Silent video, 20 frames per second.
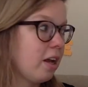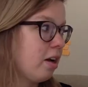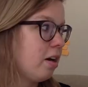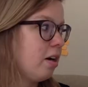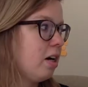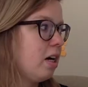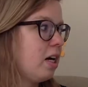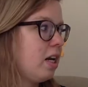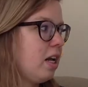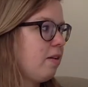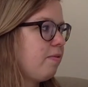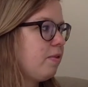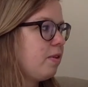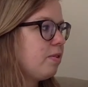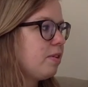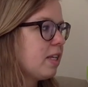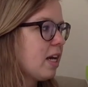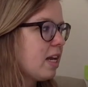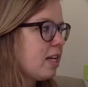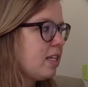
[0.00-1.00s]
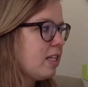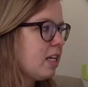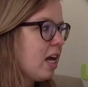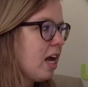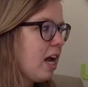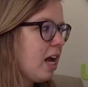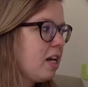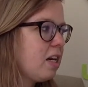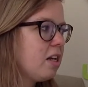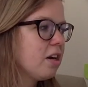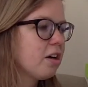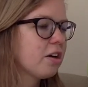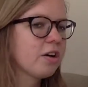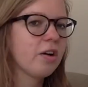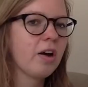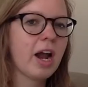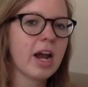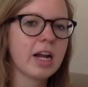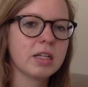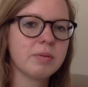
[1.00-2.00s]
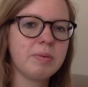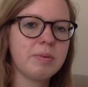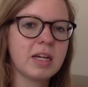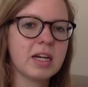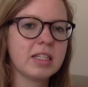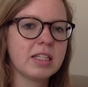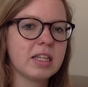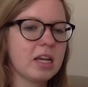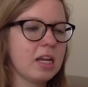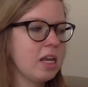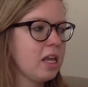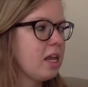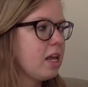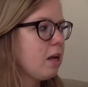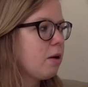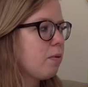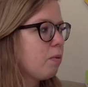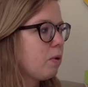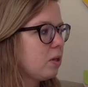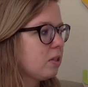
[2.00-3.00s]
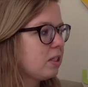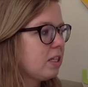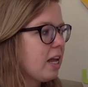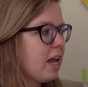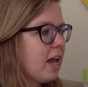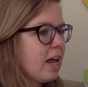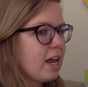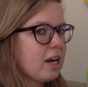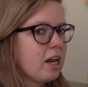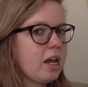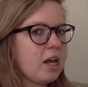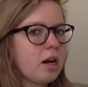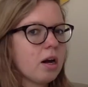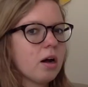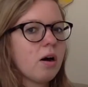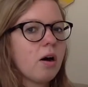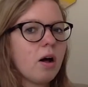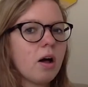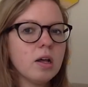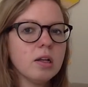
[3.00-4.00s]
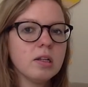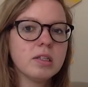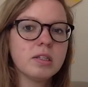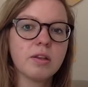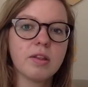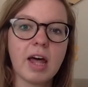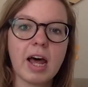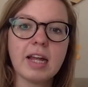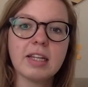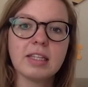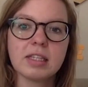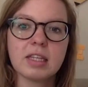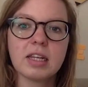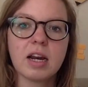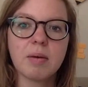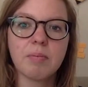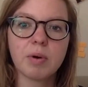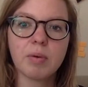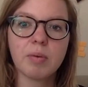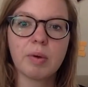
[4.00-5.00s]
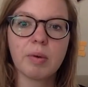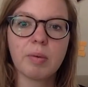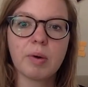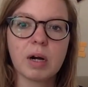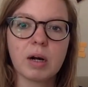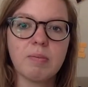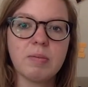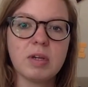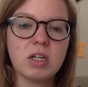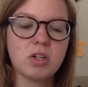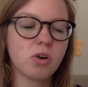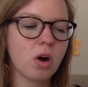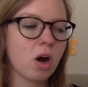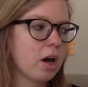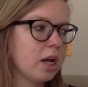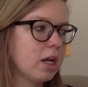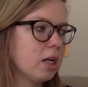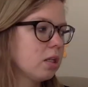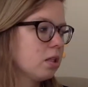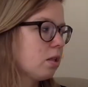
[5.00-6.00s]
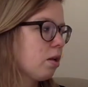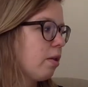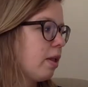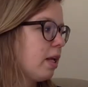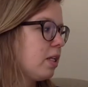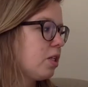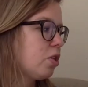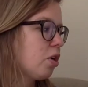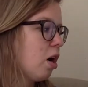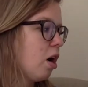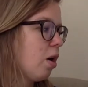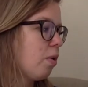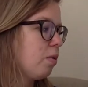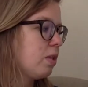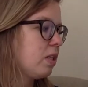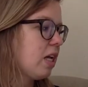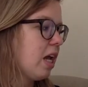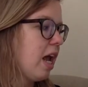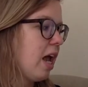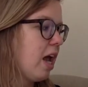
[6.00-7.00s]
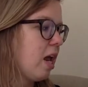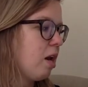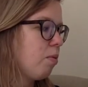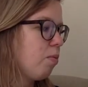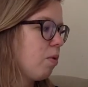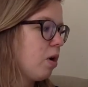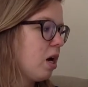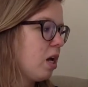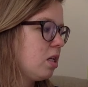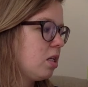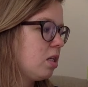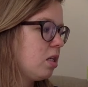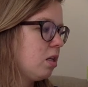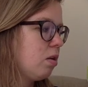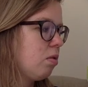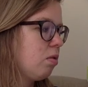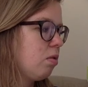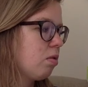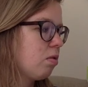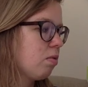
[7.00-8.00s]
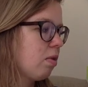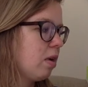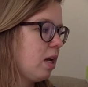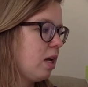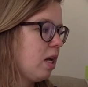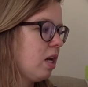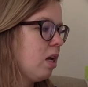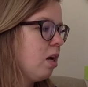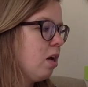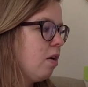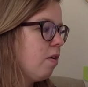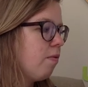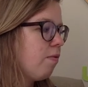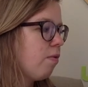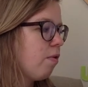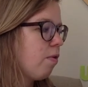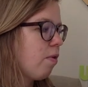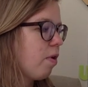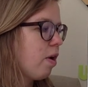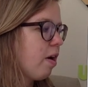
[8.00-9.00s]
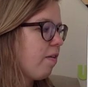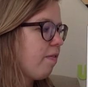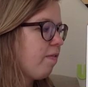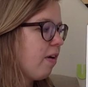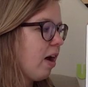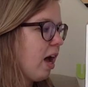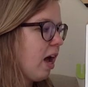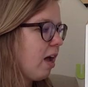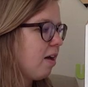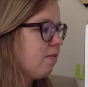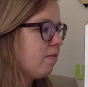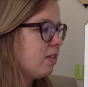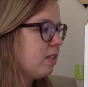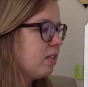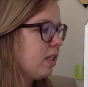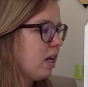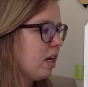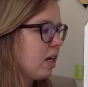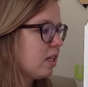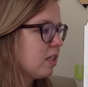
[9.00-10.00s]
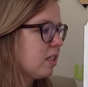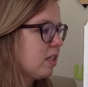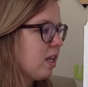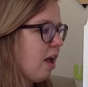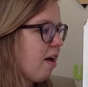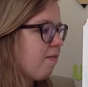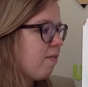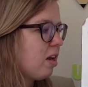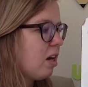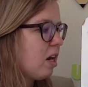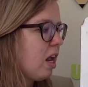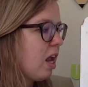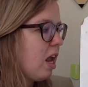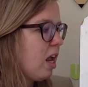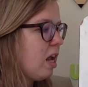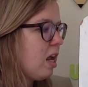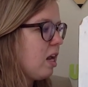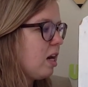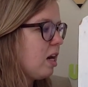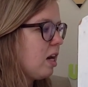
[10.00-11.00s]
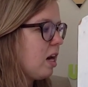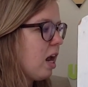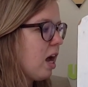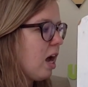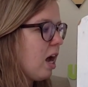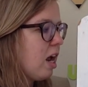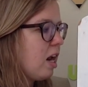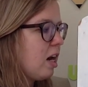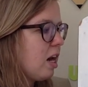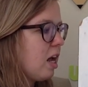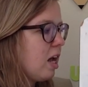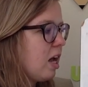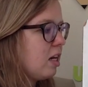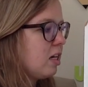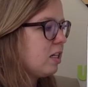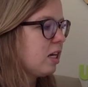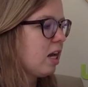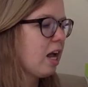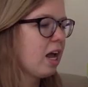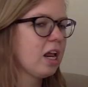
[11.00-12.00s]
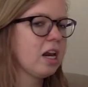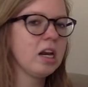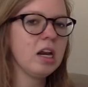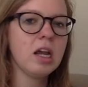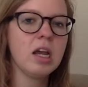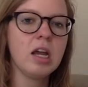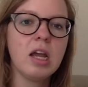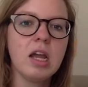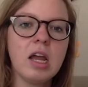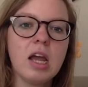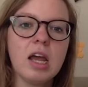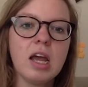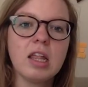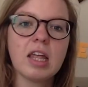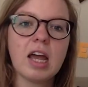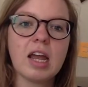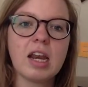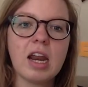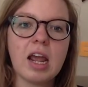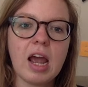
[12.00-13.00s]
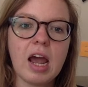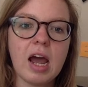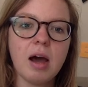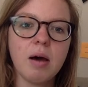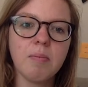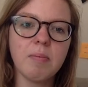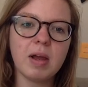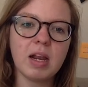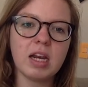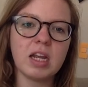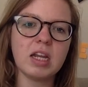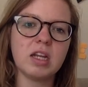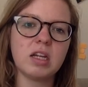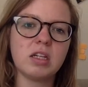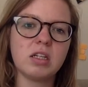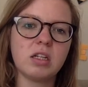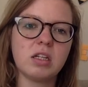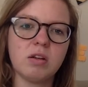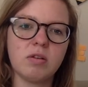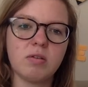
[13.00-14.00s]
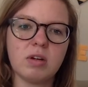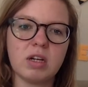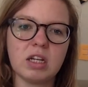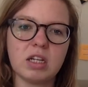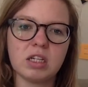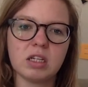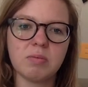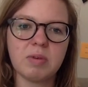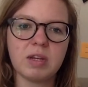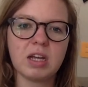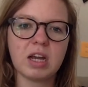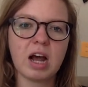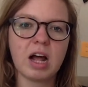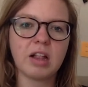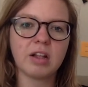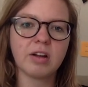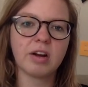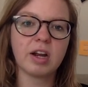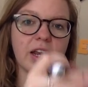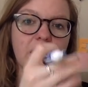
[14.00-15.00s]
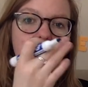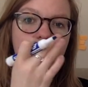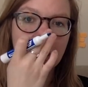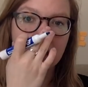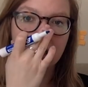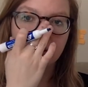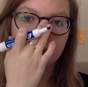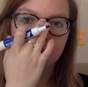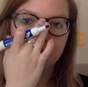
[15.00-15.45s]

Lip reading: Good. If you said 10, you're correct because it equals 10 in all, so that's the number we want to be drawing. So let's draw 10. 1, 2, 3, 4, 5, 6, 7, 8, 9, and 10. Then how many do you need to be coloring in?